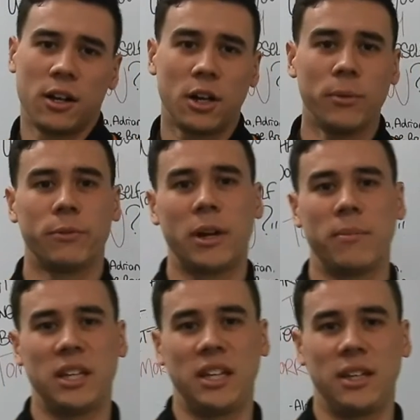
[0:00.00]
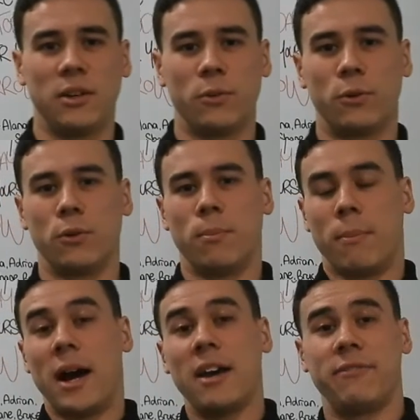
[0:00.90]
A common remedy, or
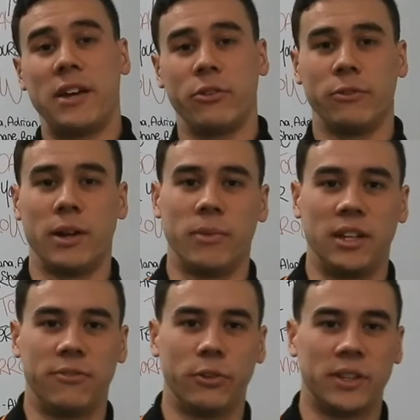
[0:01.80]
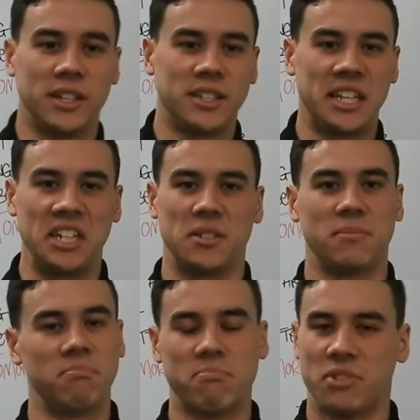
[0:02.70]
my favorite remedy for this,
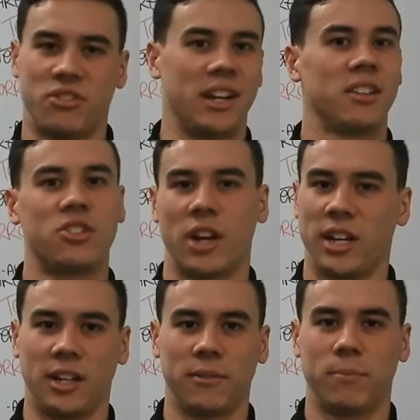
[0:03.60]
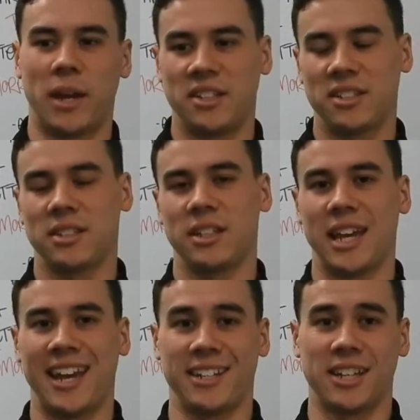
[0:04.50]
is strength training.
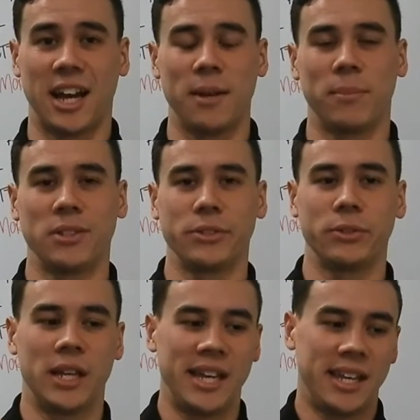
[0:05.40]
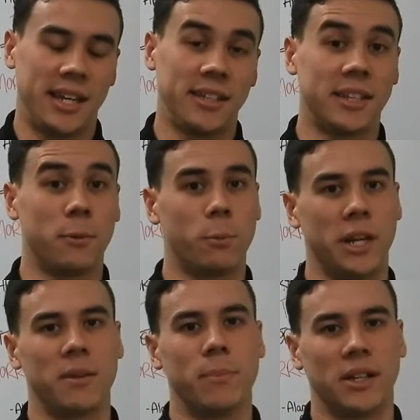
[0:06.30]
Basically, a tight muscle is a
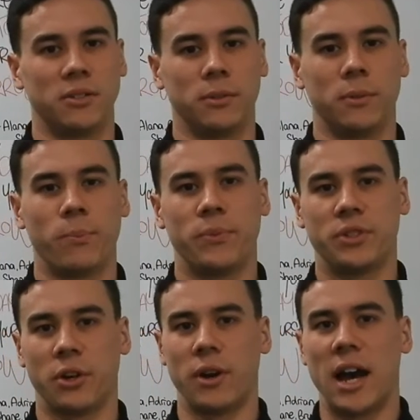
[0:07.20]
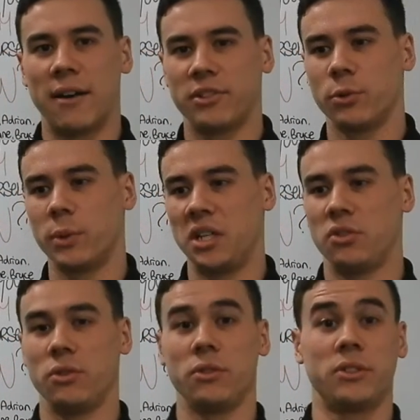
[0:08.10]
weak muscle. So after we
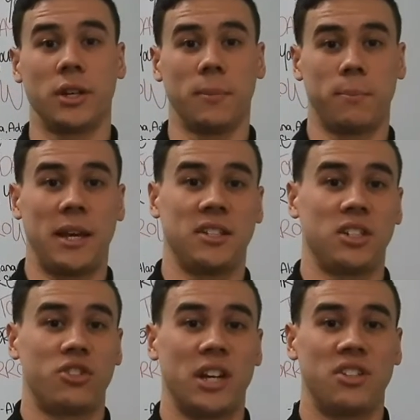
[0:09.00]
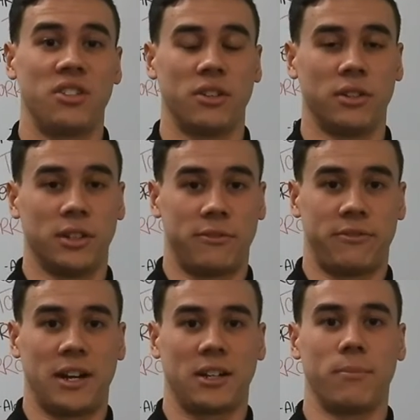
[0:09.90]
do some basic stretches on the
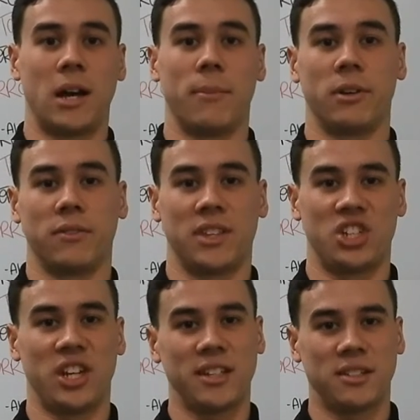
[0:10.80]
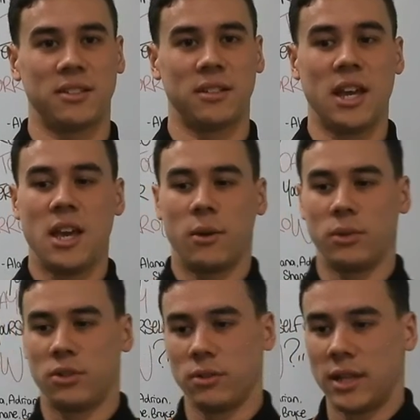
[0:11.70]
front compartment of the chest,
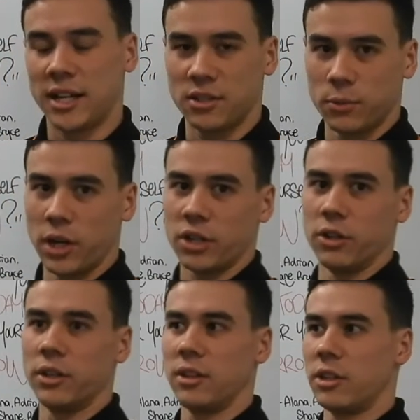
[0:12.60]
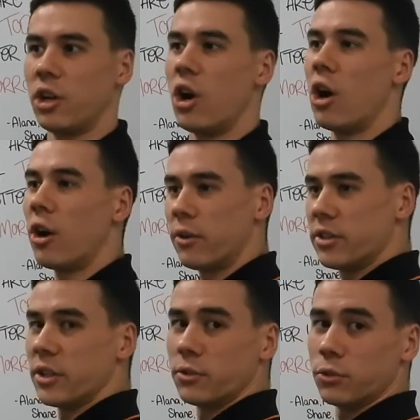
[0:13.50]
we do like to work on a lot of
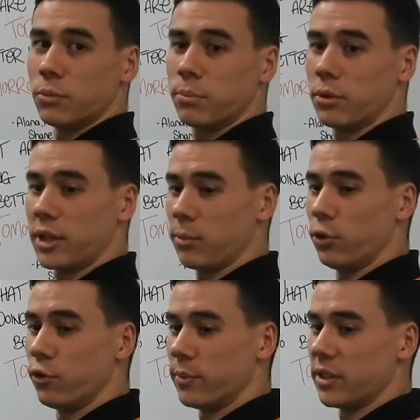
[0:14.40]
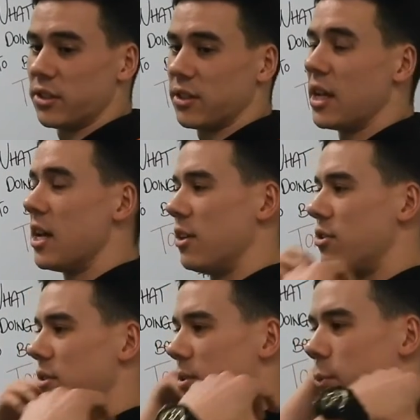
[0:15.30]
horizontal pulling movements,
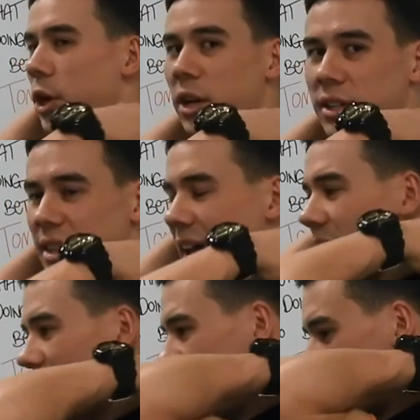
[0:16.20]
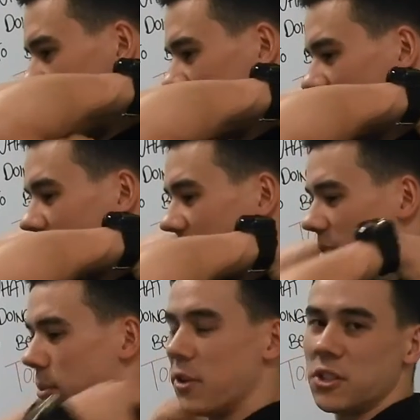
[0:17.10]
do the work that these muscles are
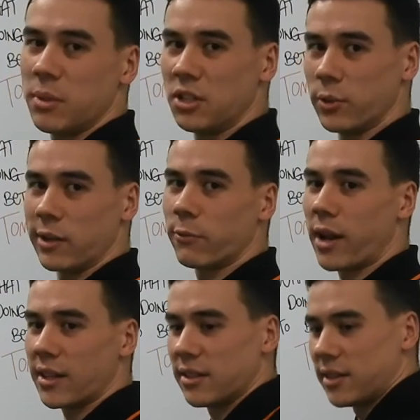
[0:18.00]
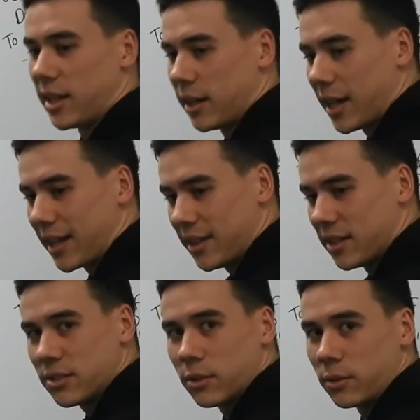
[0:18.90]
supposed to be doing rather than like
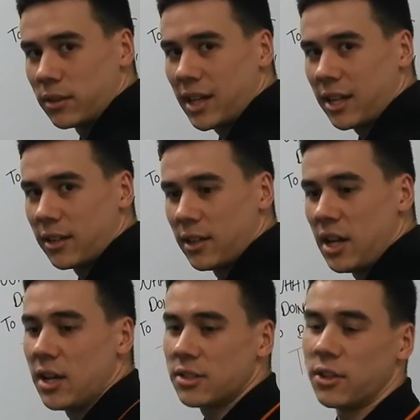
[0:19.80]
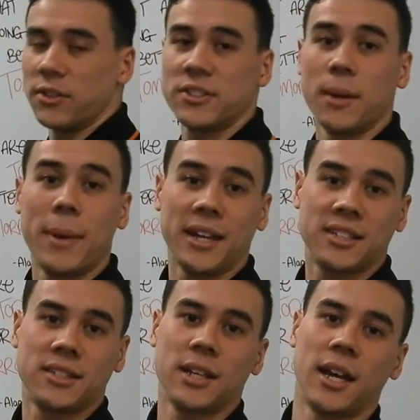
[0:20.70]
this all day. So some
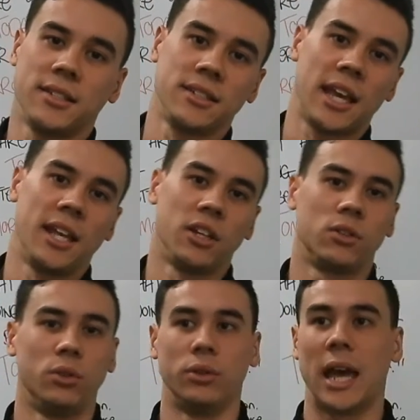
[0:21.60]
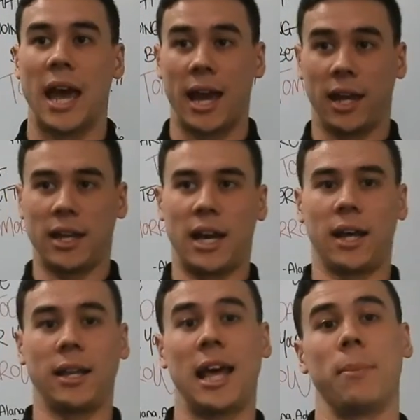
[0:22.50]
exercises can include a
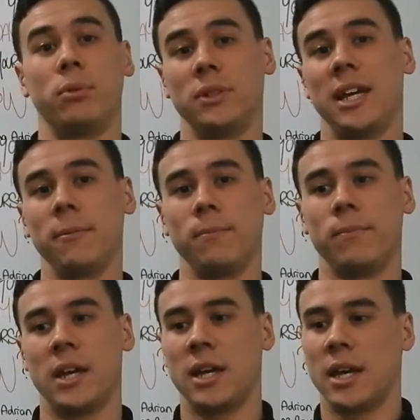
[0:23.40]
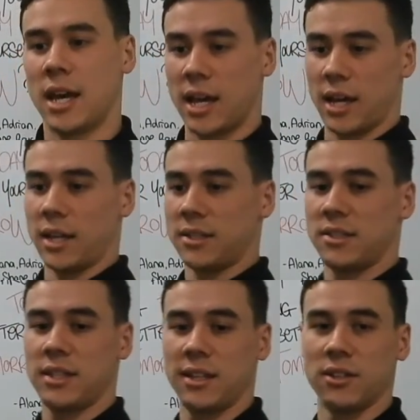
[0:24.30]
lat pull down, a
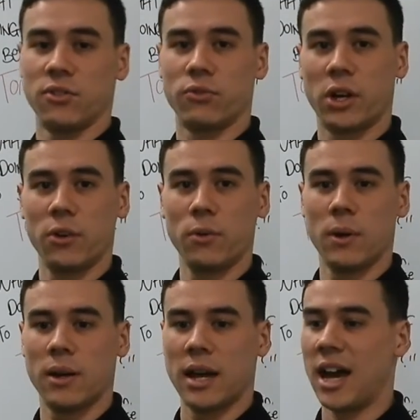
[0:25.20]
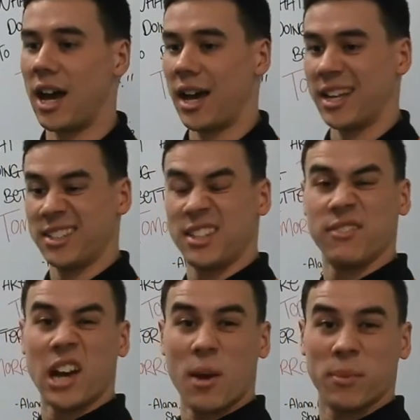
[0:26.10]
seated row, a
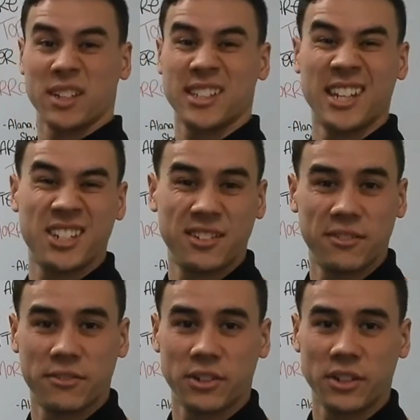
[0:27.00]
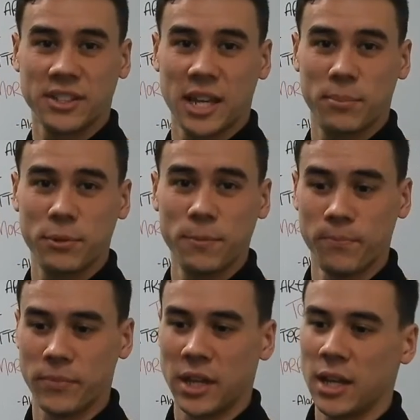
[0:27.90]
stiff arm extension for example.